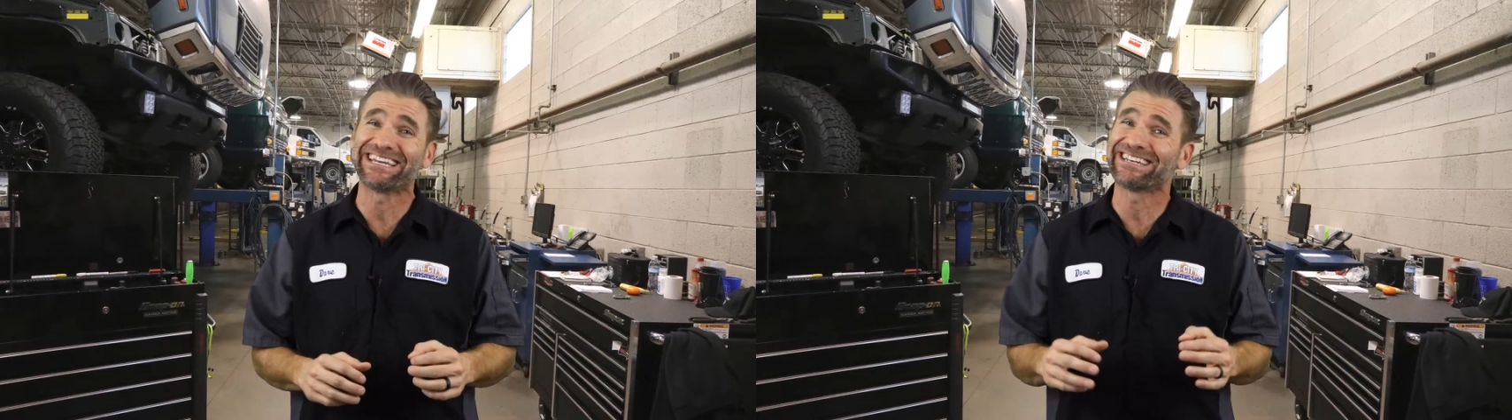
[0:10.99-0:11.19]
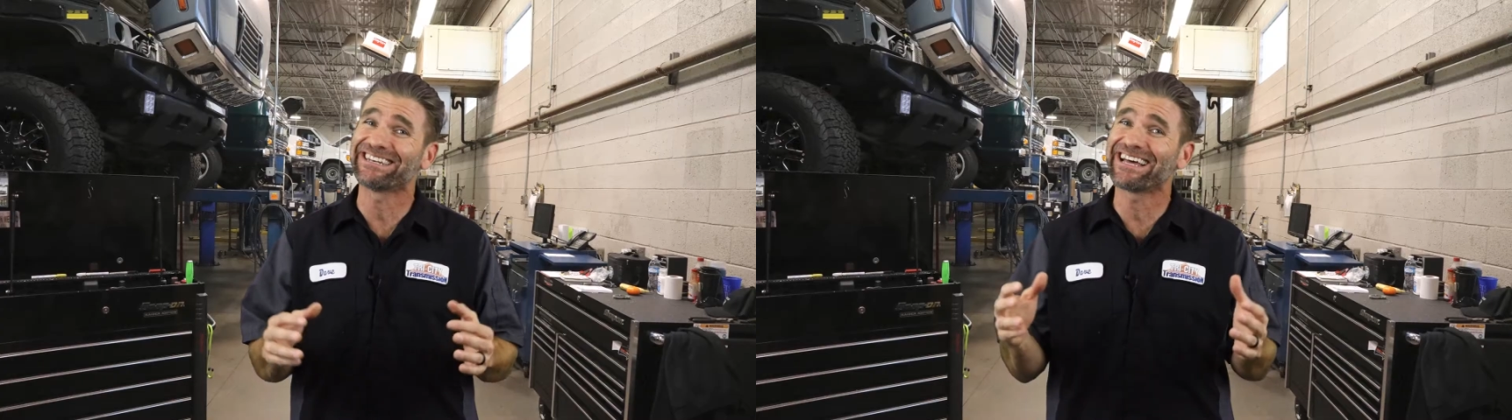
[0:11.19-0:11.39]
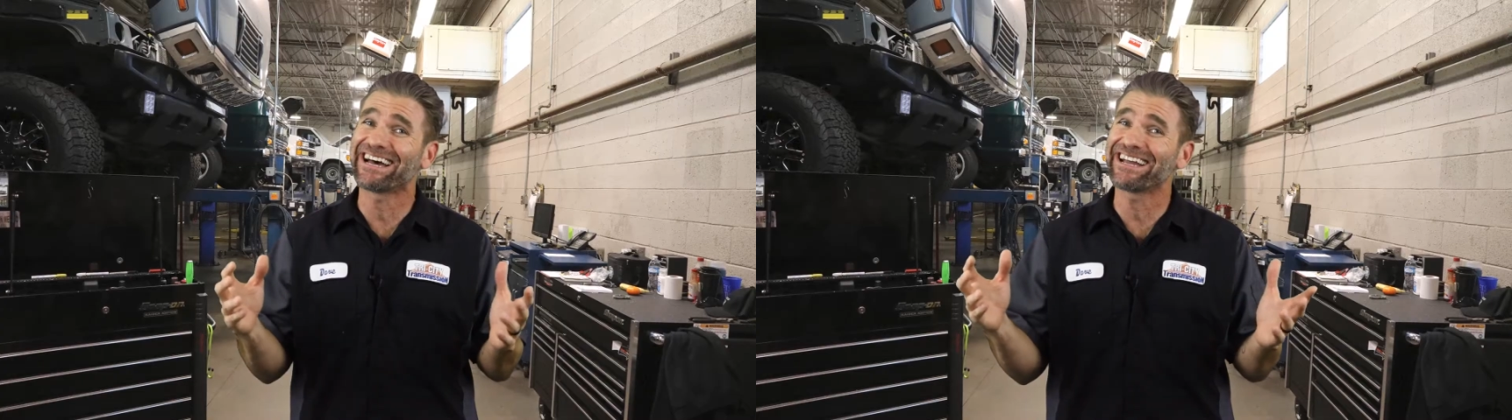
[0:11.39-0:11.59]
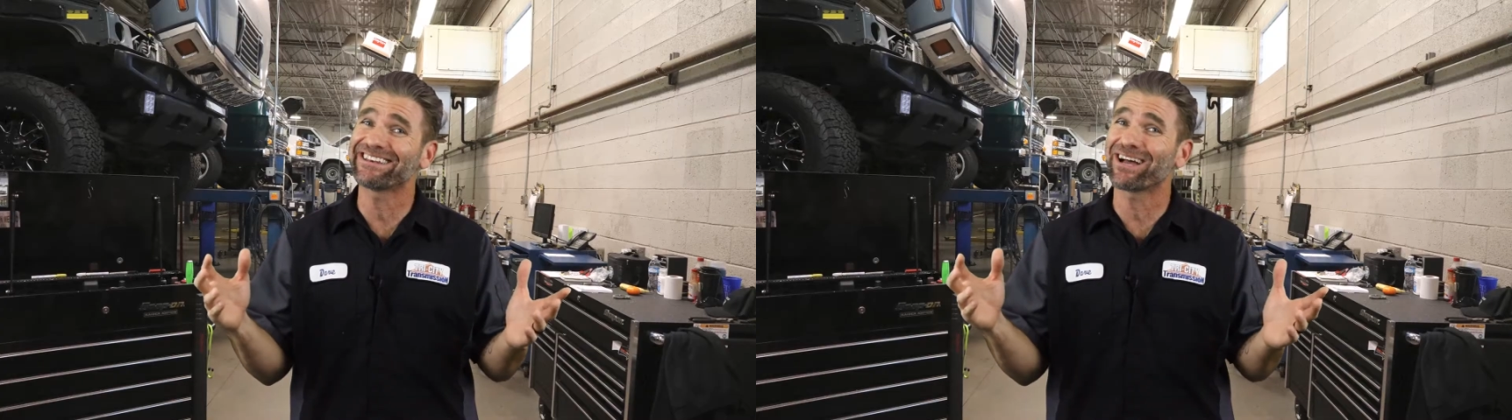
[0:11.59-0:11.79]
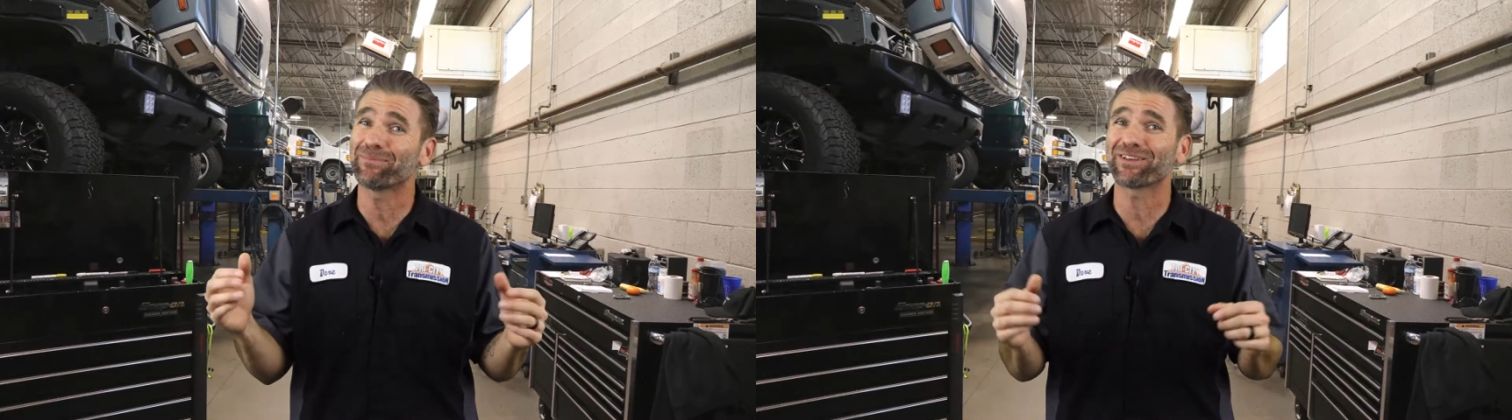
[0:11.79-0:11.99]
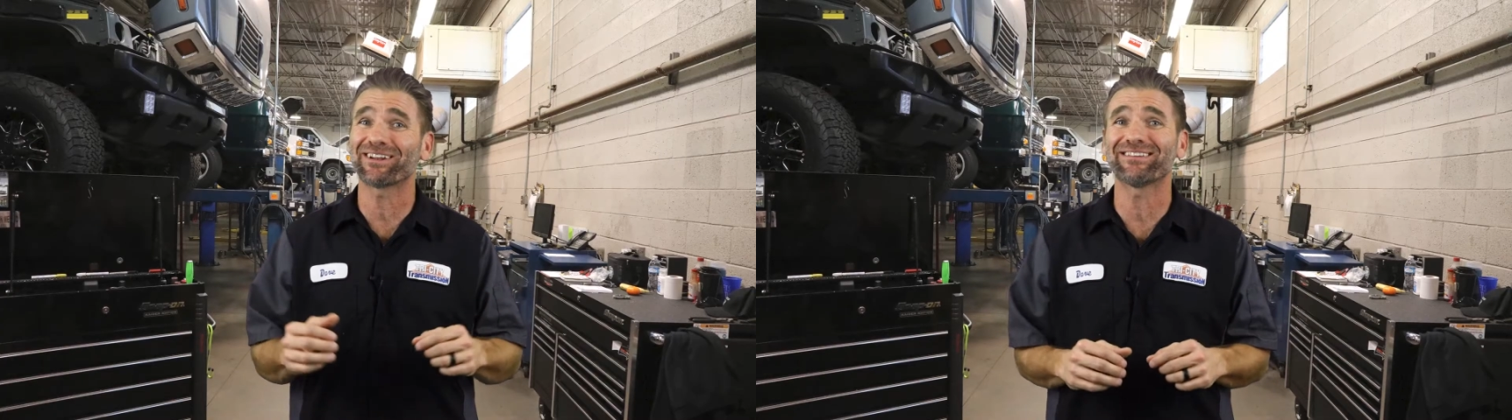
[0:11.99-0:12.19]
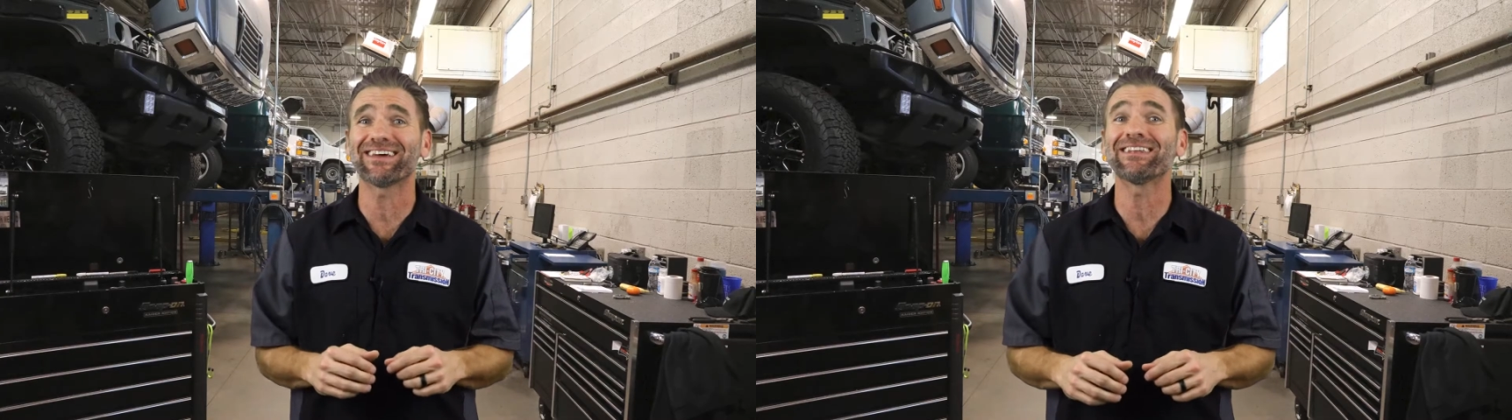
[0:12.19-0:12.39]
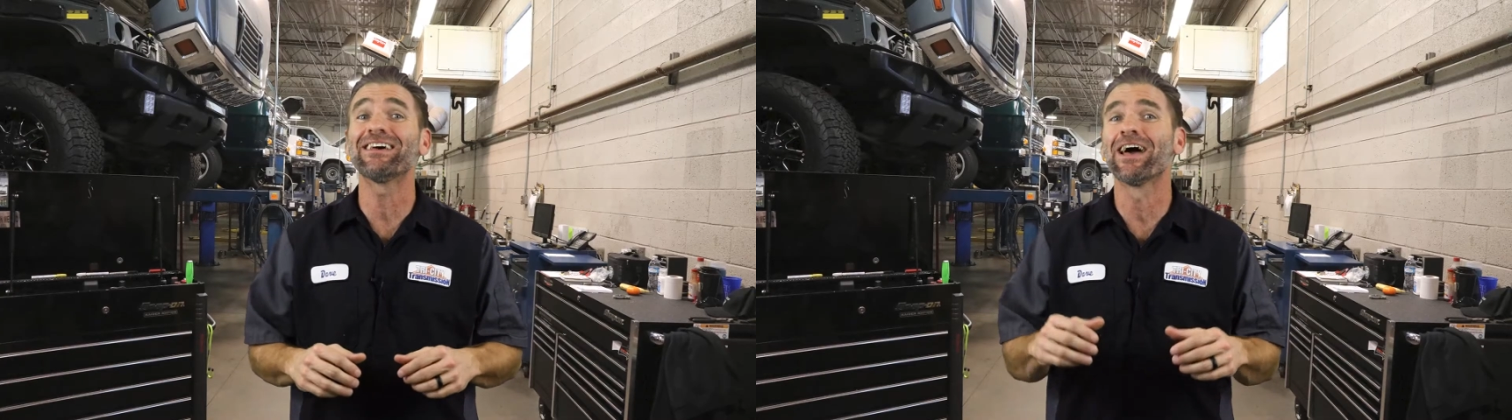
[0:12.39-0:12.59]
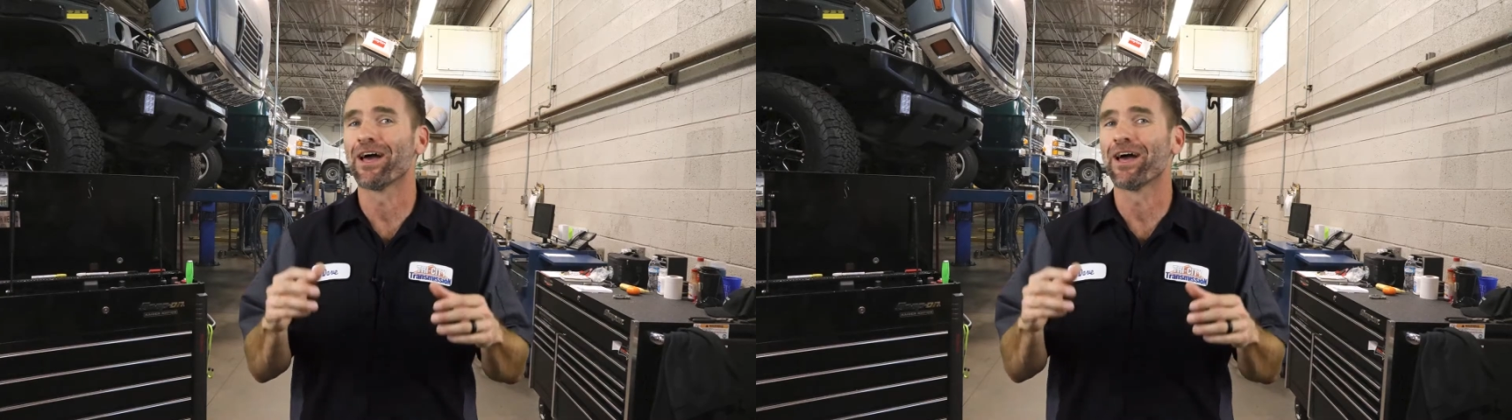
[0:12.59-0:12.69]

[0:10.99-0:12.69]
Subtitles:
and 9 times out of 10,